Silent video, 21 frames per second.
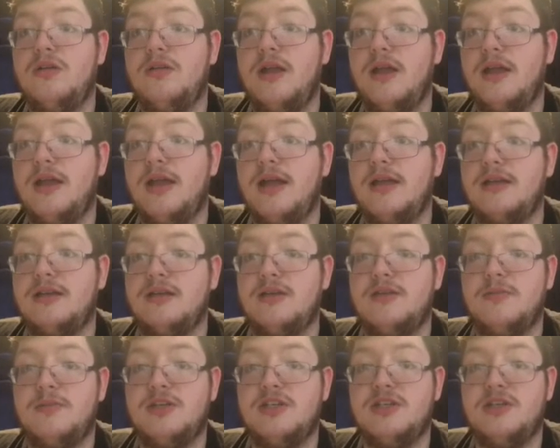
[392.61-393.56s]
that he had in
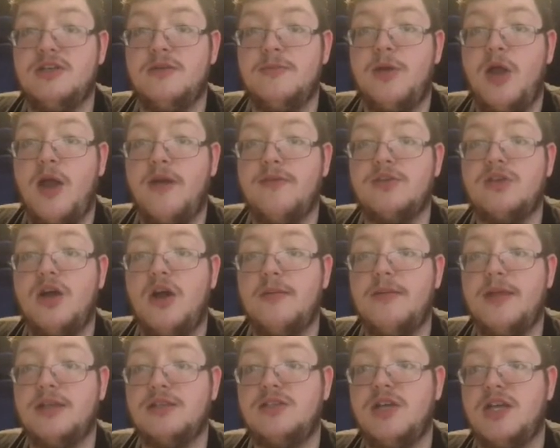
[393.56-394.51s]
WCW, over
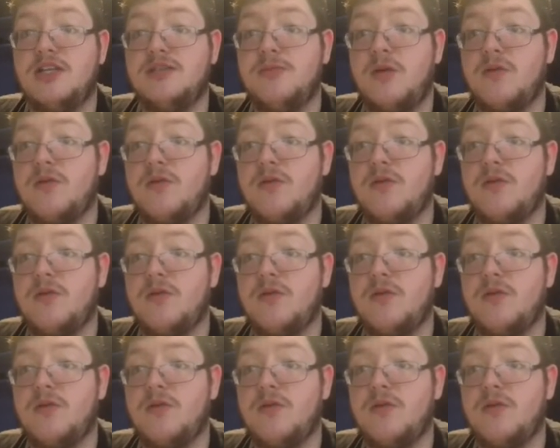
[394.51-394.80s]
time that changed.